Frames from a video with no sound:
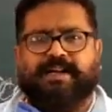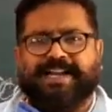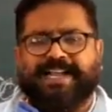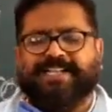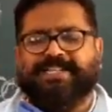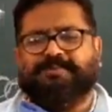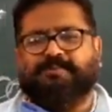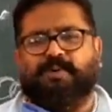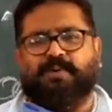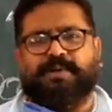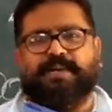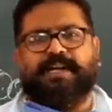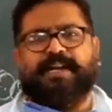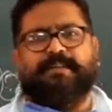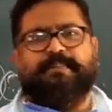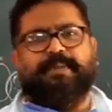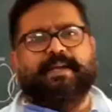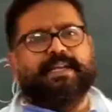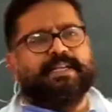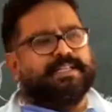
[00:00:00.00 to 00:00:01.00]

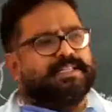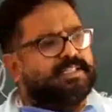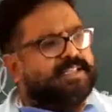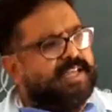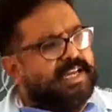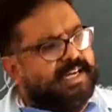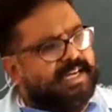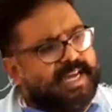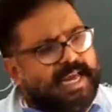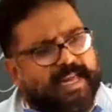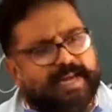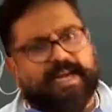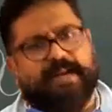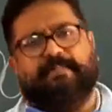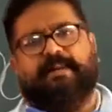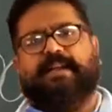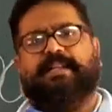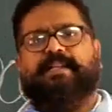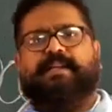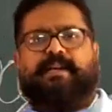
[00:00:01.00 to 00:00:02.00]
Transported means they are carried
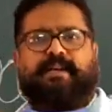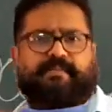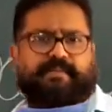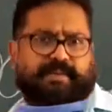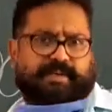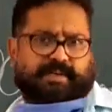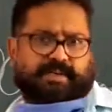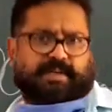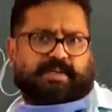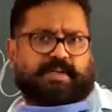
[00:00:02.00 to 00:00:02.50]
by the river.